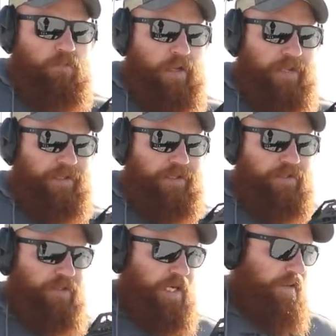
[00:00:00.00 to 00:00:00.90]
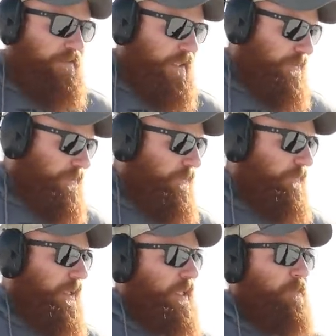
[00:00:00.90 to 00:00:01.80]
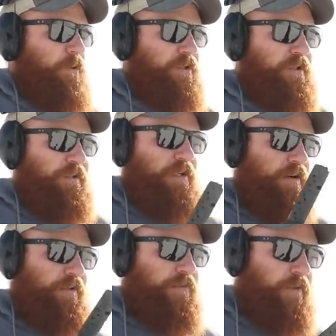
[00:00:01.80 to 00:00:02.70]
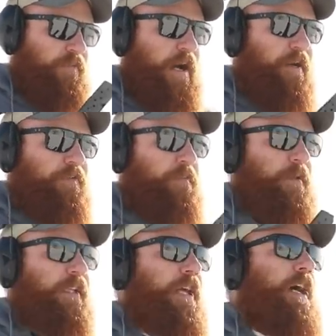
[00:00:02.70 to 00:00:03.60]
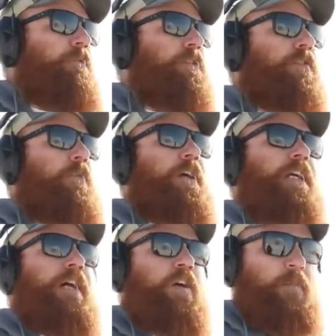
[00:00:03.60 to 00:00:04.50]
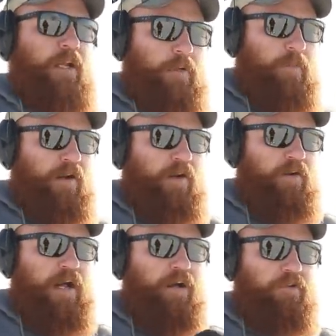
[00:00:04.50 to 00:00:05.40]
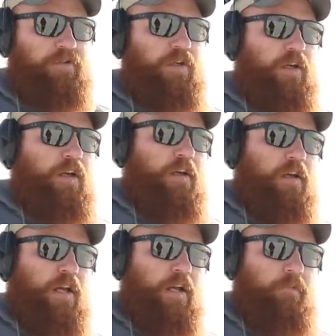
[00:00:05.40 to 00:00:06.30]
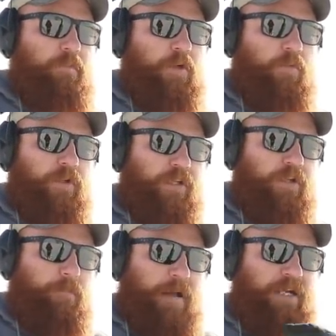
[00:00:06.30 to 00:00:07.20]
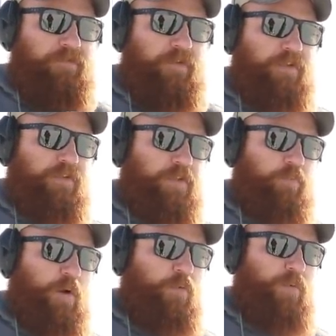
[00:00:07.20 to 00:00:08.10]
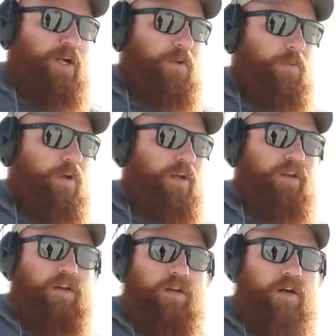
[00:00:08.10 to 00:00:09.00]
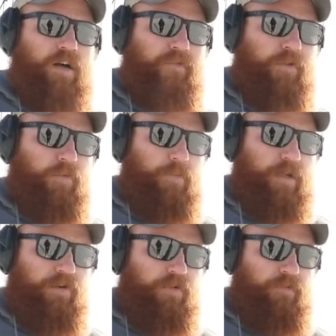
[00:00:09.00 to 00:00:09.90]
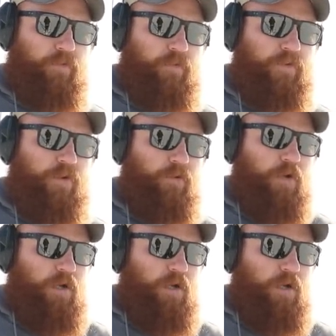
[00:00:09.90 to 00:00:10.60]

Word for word: but I think you're just gonna have to get yourself like a Bushnell TRS-25 or something like that, which is a red dot coming in at about $100, and it would be a really good match for this, and that's probably what I'll run for the remainder of the review.